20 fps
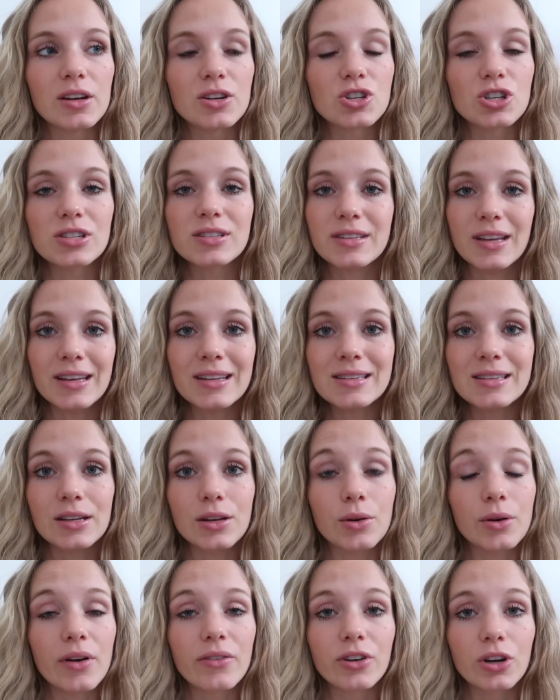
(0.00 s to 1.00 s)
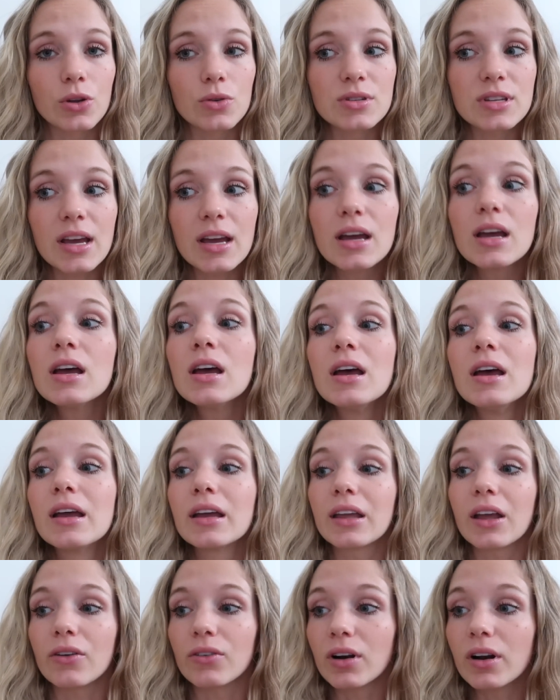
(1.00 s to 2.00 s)
it just sits and you never use it,
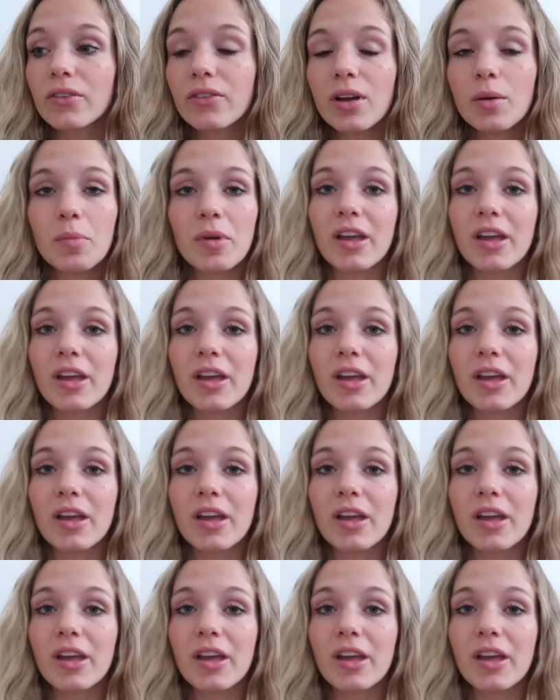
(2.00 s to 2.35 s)
get rid of it